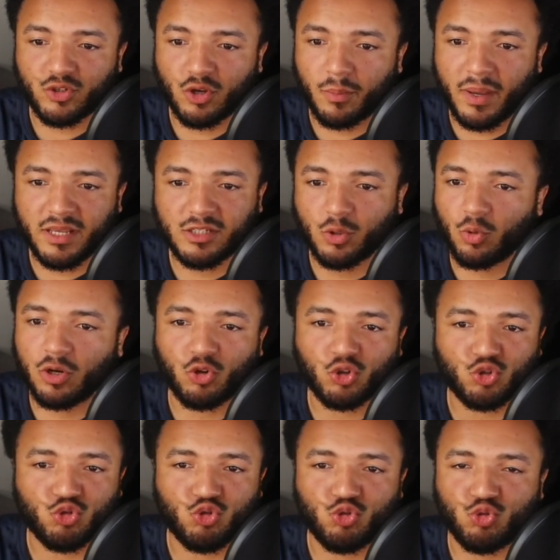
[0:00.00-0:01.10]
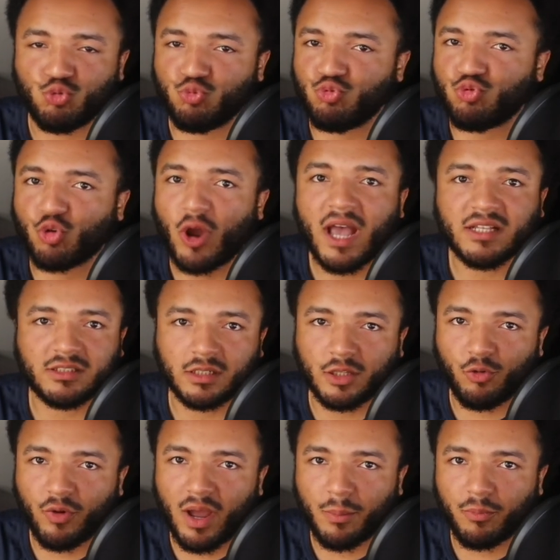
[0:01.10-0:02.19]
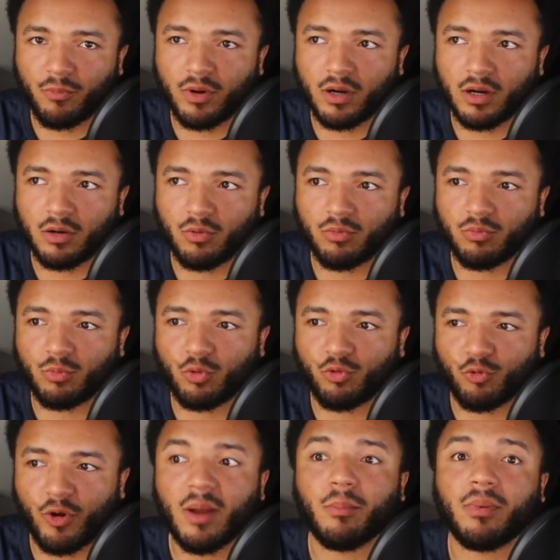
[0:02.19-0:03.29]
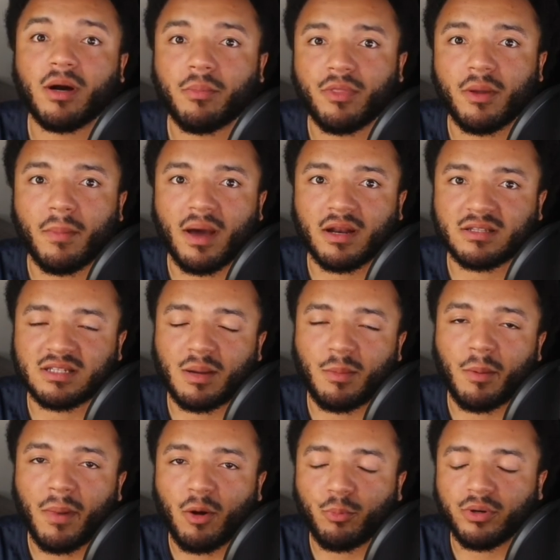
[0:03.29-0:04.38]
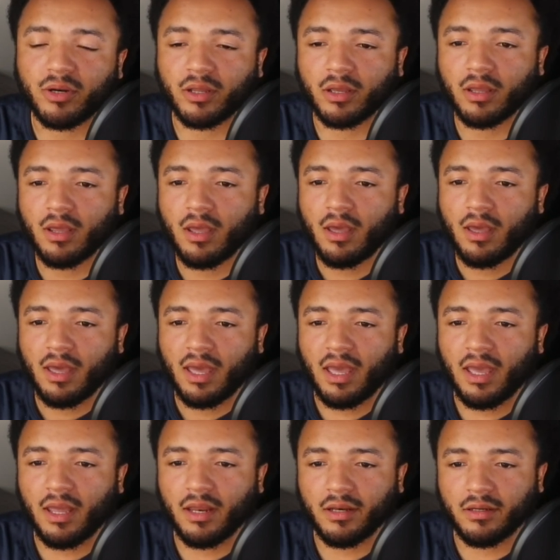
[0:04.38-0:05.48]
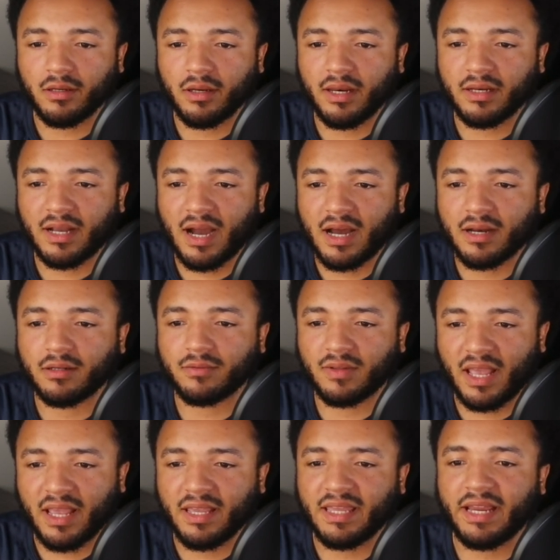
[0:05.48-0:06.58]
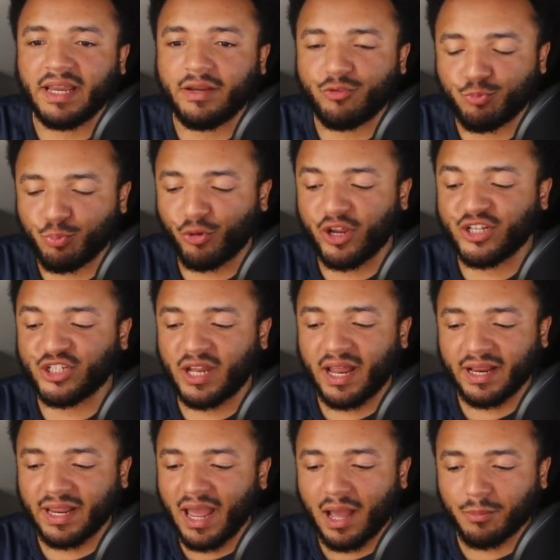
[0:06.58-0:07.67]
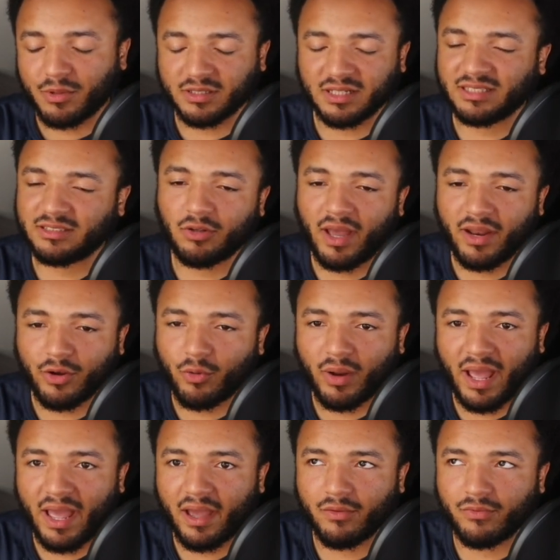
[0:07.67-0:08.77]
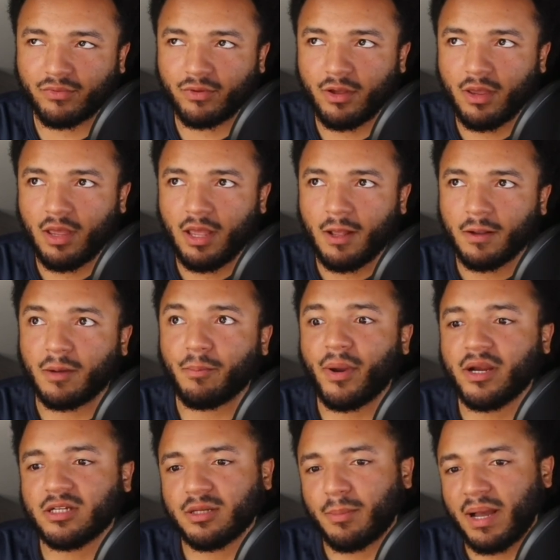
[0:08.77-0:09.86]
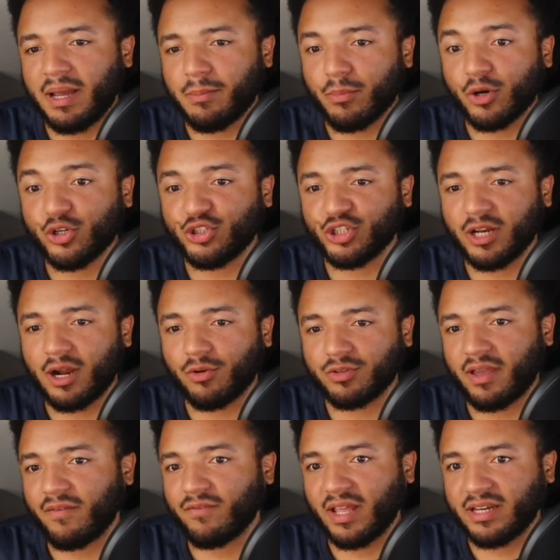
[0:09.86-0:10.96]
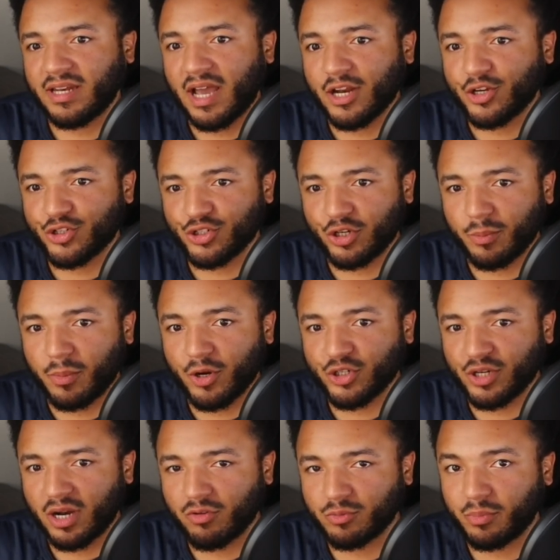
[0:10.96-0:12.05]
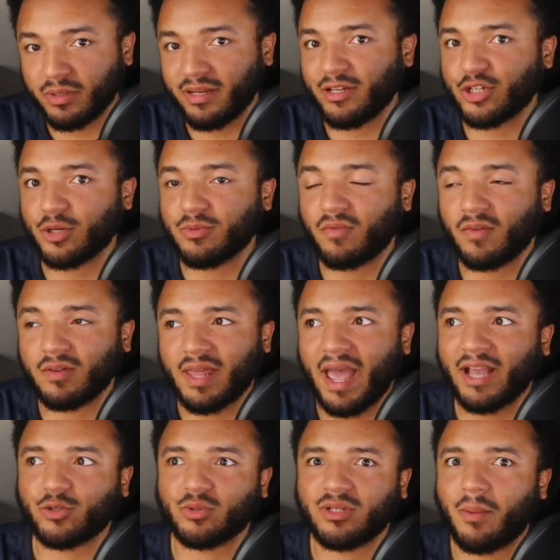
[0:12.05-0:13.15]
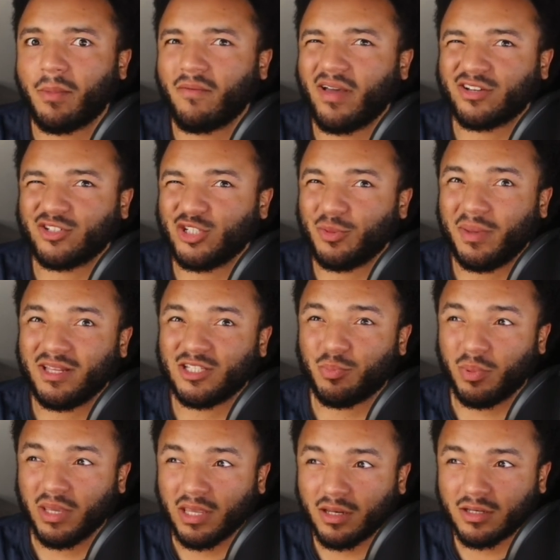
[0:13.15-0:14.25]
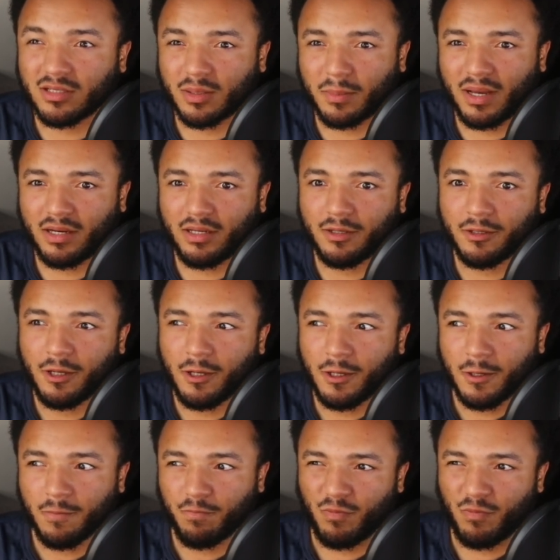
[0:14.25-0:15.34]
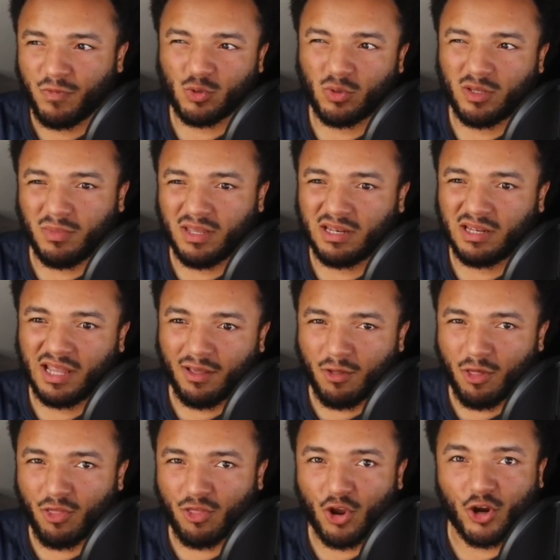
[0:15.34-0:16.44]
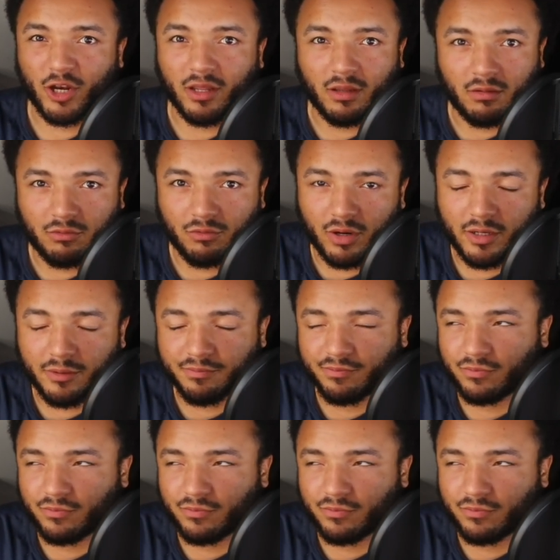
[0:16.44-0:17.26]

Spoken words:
So I basically want to drastically ramp up the amount of time I'm outputting and kind of like bridge that gap, because I still don't have, compared to my immersion hours, I have like 900 immersion hours, but in terms of the actual time I've actually spent speaking to somebody, it's only been like 30, right?